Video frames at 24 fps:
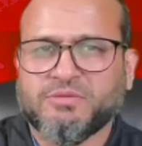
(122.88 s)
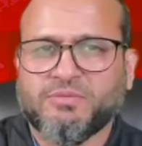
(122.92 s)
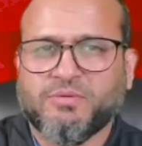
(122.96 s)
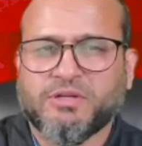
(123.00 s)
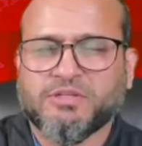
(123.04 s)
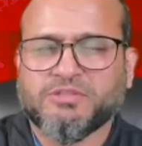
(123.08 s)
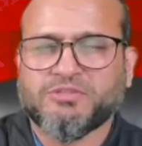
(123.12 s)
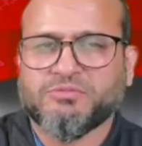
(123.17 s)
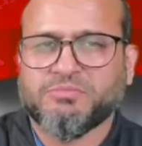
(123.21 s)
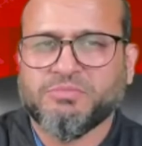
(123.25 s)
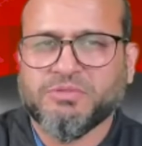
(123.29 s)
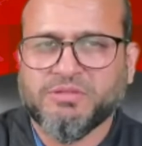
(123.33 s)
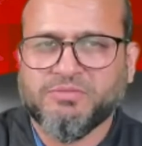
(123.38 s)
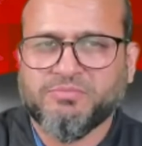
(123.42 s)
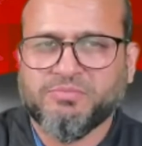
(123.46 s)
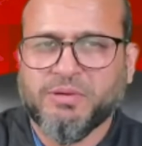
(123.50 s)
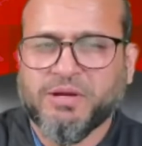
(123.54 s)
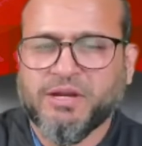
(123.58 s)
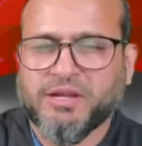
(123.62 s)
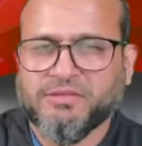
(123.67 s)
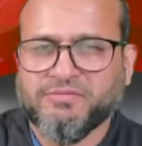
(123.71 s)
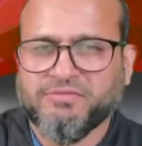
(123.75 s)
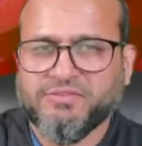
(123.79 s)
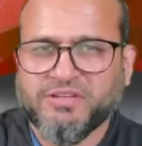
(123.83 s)
they want to be
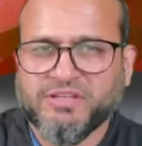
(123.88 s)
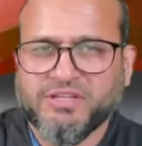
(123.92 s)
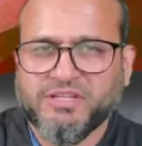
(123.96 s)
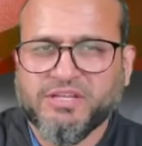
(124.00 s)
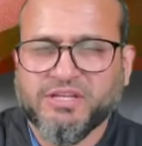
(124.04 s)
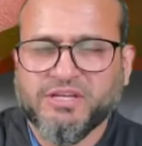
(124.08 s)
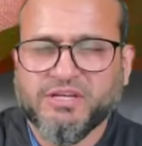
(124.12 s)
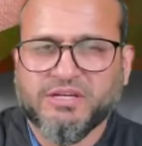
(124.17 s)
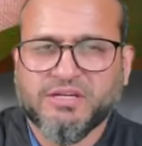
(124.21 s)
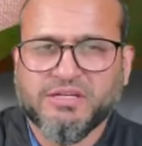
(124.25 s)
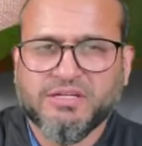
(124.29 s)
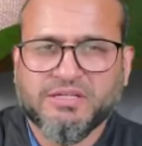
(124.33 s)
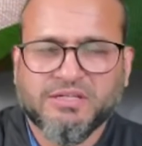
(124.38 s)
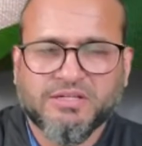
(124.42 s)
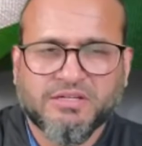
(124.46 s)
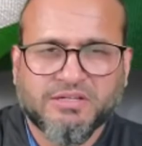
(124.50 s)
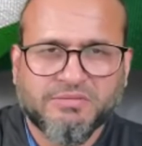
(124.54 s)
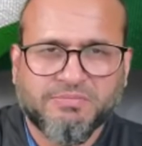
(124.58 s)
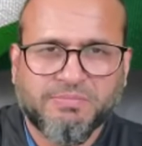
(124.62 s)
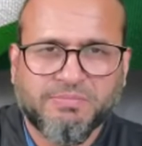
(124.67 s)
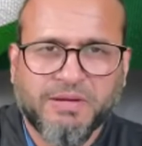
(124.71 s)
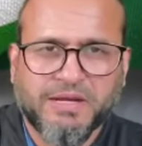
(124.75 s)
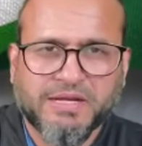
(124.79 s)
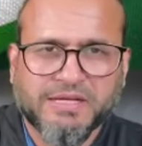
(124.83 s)
part of India
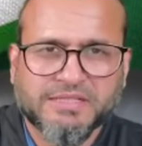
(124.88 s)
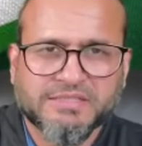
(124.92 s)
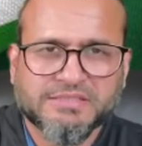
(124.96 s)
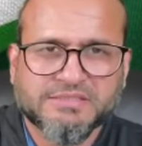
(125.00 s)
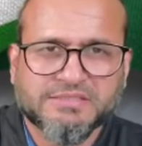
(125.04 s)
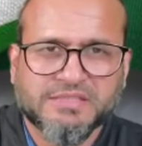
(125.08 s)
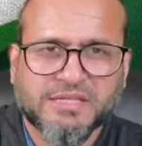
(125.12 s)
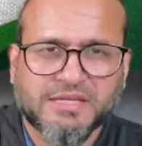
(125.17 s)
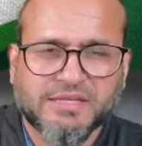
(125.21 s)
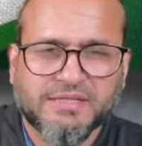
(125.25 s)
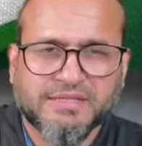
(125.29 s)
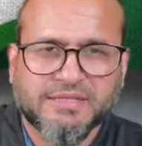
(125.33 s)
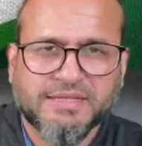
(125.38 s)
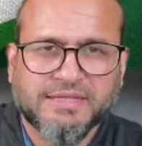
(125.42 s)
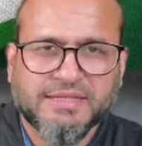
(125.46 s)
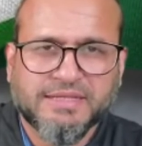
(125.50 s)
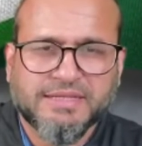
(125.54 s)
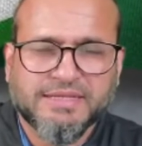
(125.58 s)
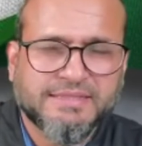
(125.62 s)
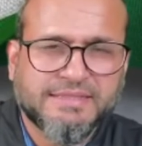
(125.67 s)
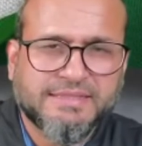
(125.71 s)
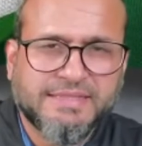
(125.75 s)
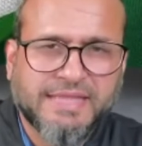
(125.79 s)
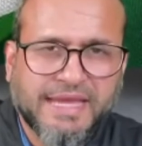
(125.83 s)
or Pakistan.
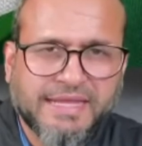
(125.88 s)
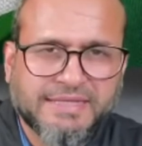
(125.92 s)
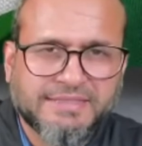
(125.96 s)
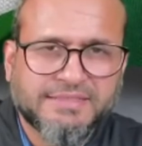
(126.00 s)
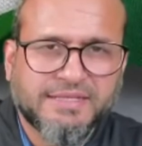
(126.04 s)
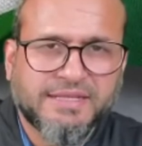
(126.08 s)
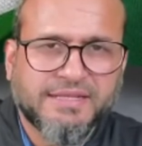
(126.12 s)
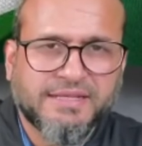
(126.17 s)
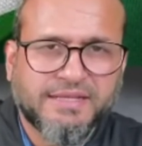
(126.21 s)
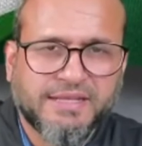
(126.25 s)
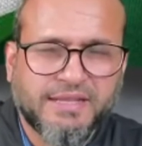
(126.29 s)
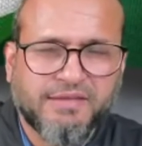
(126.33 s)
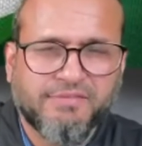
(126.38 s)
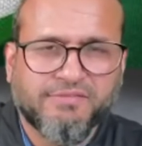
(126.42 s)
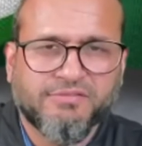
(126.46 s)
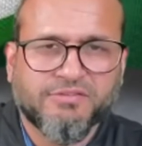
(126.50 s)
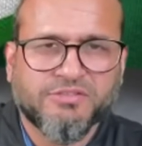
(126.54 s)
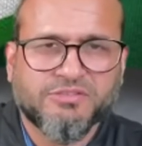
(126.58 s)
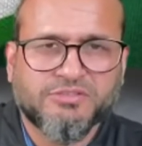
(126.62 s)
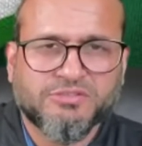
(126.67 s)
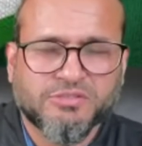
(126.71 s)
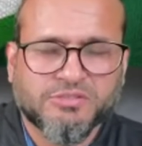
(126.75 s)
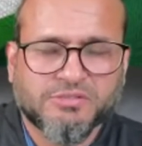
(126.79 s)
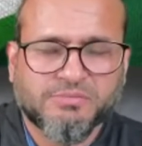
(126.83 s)
That never
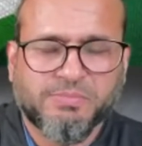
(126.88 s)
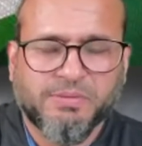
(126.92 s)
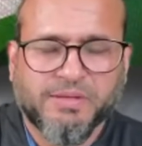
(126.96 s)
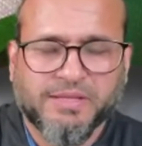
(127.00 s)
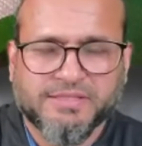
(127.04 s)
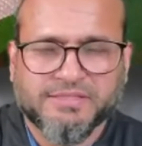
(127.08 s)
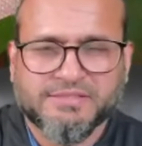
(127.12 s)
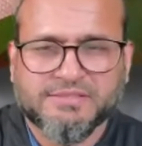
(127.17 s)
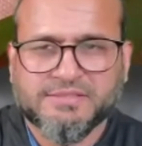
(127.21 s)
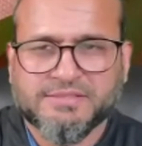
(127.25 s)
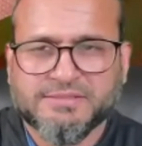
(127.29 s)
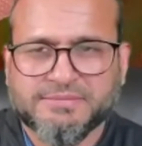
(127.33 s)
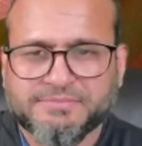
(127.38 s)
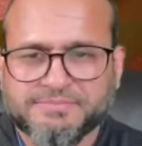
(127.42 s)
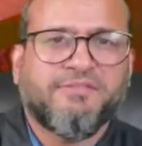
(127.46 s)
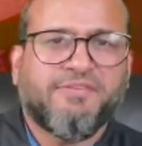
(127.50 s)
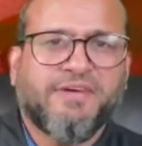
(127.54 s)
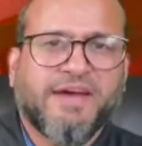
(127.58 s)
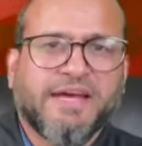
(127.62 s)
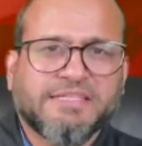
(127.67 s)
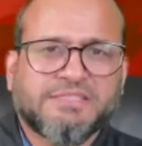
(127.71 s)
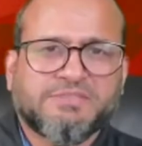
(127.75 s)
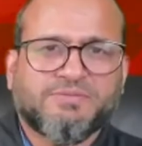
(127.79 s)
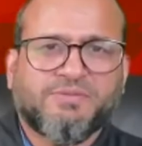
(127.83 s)
took place.
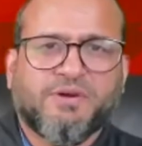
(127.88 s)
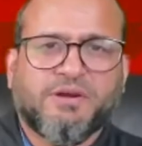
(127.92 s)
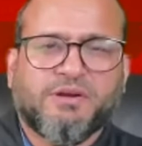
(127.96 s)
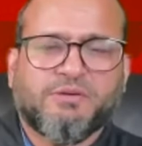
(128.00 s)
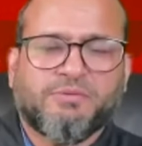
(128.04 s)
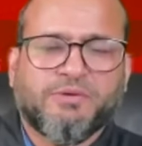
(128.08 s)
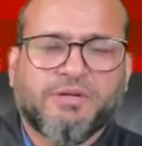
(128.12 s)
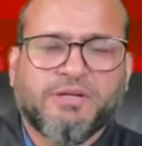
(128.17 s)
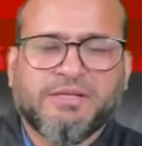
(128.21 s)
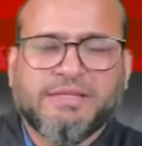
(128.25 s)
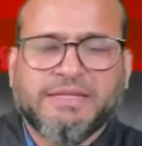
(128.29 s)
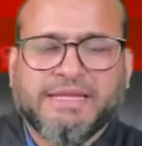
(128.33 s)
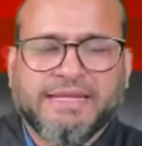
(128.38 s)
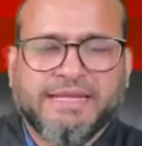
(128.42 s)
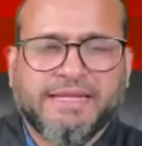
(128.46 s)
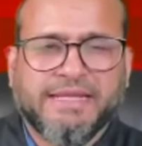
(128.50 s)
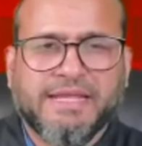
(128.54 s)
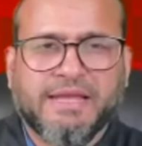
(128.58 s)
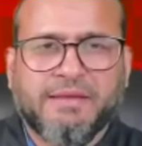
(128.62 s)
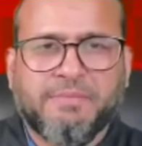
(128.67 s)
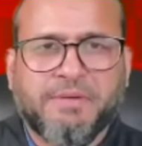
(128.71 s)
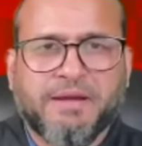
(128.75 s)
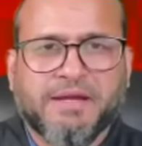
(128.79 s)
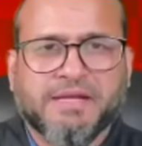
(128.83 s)
Fast forward,
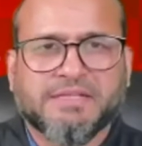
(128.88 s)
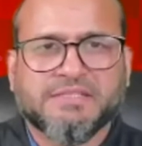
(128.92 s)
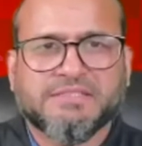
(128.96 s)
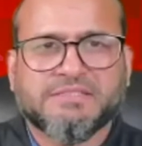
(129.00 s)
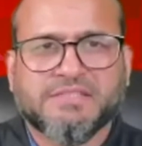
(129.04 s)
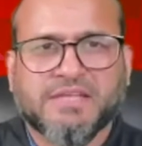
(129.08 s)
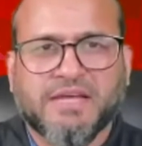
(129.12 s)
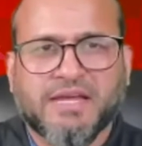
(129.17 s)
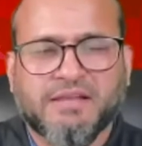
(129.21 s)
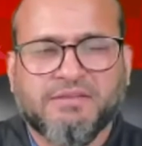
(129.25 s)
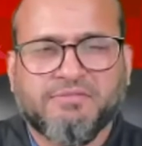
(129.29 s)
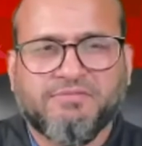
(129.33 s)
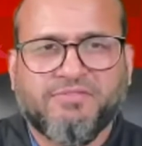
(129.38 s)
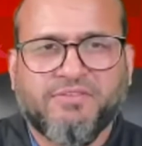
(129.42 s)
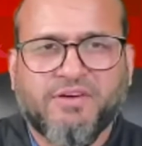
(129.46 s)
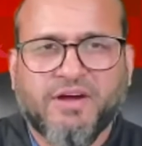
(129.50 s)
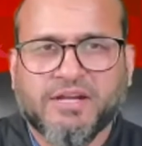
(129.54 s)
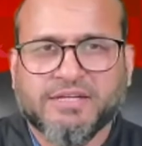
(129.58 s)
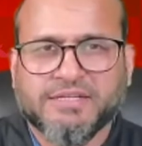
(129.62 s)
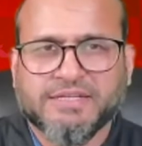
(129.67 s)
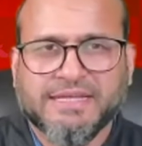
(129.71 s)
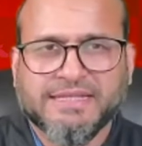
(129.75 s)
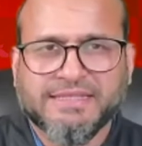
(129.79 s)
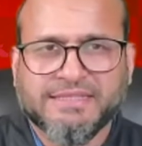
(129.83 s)
India-Pakistan
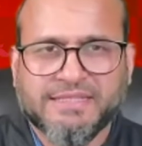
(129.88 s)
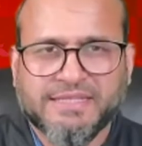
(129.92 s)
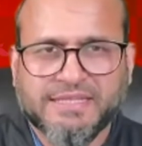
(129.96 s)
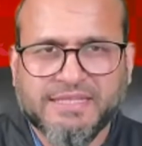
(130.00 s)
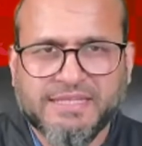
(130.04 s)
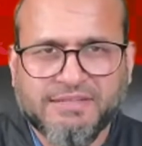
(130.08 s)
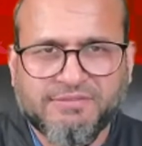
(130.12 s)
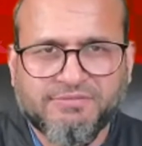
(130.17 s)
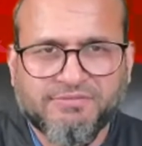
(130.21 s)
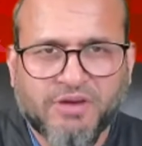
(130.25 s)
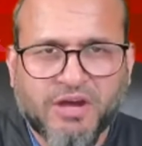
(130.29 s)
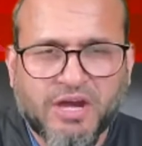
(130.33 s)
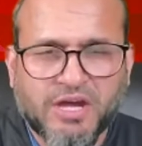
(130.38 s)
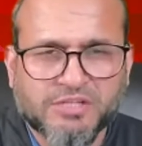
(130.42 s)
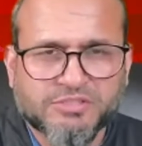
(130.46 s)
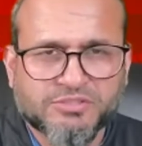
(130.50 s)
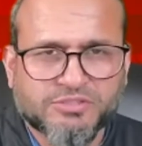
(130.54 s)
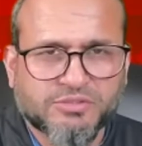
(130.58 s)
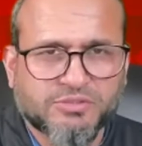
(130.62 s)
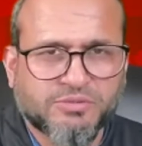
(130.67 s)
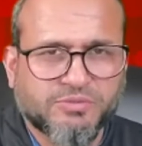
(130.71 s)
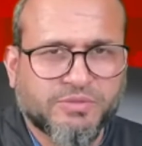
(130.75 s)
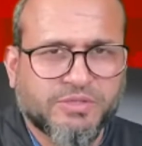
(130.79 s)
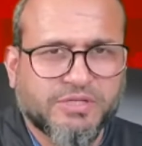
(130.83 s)
fought three wars
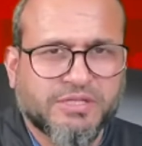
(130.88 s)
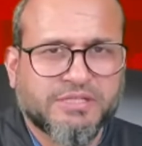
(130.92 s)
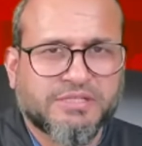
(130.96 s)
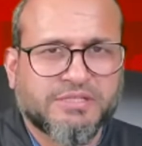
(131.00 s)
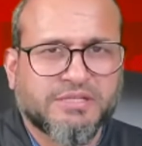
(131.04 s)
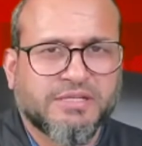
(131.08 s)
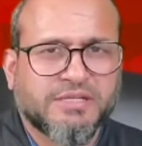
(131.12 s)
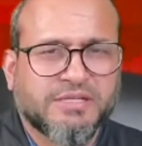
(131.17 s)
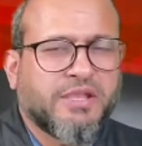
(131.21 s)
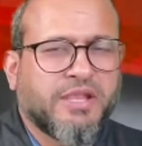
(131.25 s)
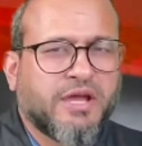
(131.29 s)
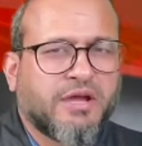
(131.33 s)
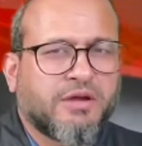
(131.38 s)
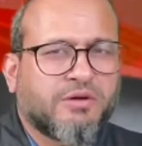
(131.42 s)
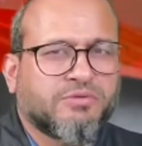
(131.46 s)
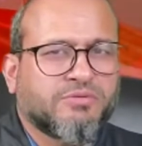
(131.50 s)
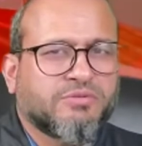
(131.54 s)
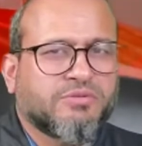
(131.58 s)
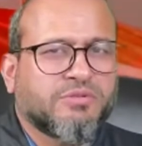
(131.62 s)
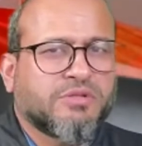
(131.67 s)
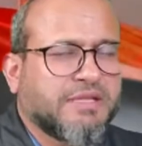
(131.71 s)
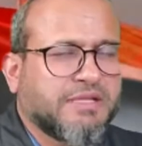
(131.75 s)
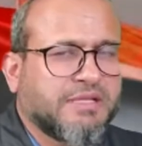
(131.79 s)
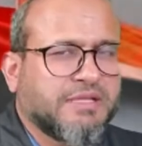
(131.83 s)
over it.
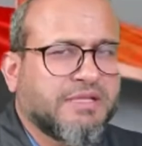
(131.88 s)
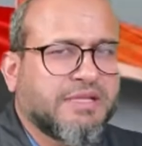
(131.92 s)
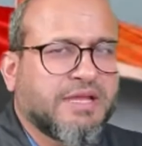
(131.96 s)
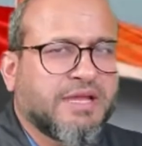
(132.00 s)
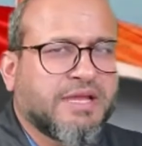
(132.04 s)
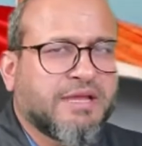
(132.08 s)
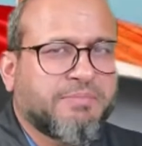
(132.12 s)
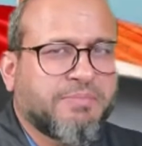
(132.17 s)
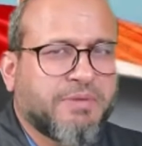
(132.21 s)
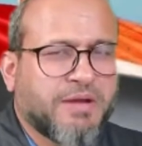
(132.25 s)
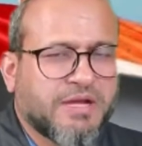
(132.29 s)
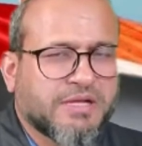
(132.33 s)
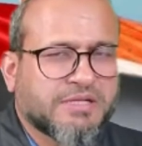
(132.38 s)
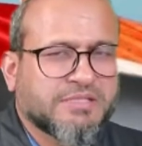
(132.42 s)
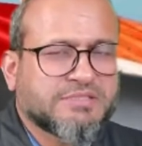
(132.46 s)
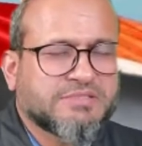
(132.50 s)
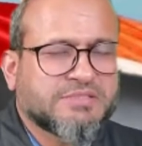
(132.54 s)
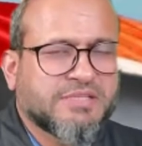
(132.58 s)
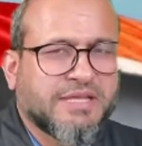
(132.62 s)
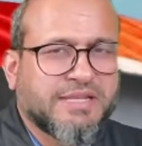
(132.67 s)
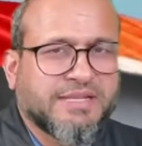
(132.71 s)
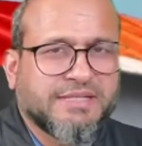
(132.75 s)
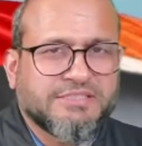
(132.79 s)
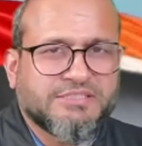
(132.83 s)
Now, India,
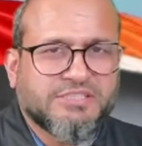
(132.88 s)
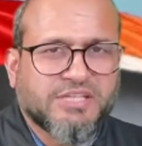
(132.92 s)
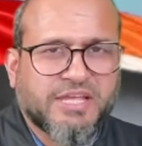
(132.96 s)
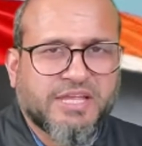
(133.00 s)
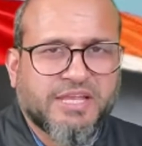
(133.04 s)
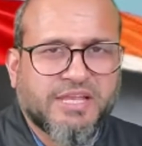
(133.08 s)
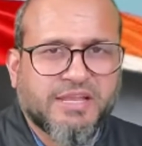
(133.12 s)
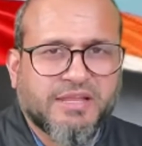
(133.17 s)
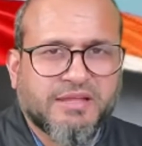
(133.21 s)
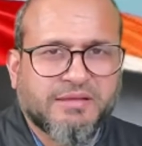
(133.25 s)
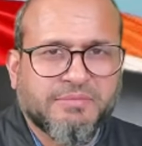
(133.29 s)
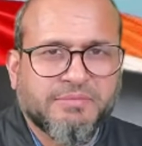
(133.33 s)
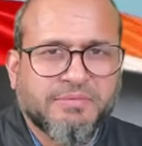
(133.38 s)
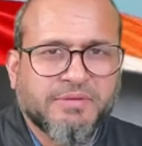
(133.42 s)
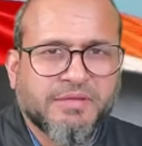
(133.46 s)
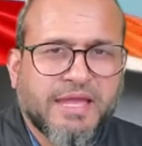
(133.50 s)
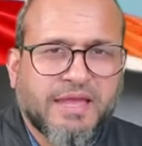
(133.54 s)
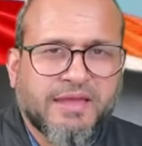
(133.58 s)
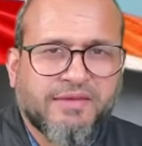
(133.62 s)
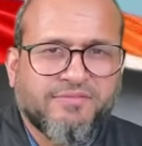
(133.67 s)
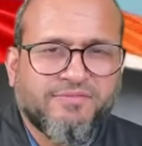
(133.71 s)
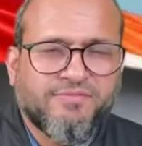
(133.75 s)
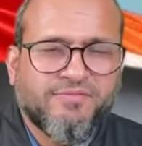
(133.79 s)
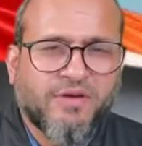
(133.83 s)
Pakistan, and China
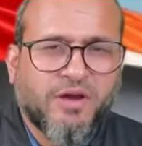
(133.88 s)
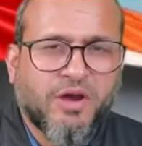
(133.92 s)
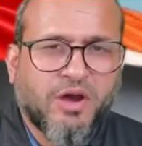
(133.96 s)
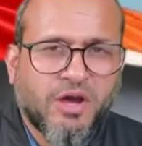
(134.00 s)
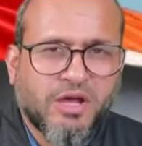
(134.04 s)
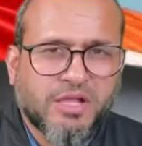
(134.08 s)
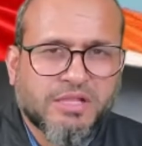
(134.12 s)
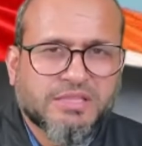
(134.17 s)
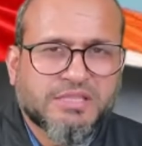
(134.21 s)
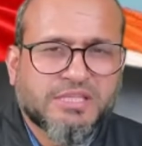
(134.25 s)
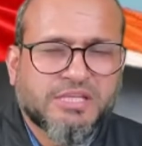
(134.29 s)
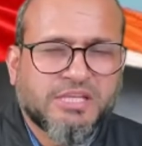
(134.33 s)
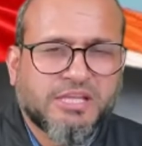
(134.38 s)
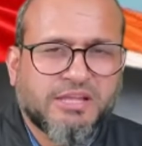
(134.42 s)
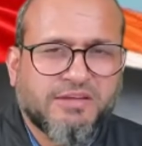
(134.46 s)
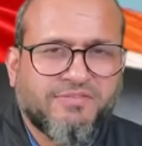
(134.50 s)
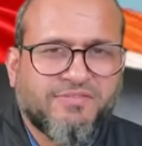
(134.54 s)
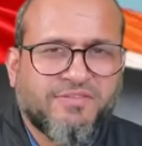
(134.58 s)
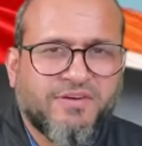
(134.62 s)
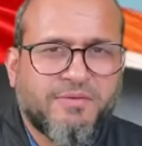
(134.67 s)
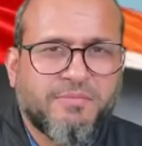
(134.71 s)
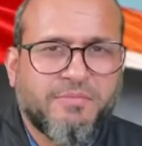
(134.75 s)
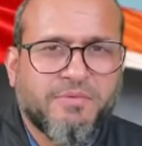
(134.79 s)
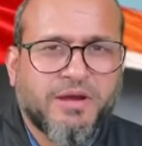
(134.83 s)
have all three
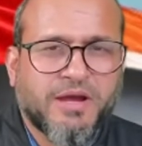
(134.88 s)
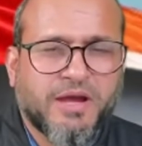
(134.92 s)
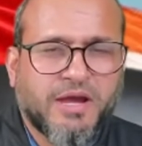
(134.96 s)
of them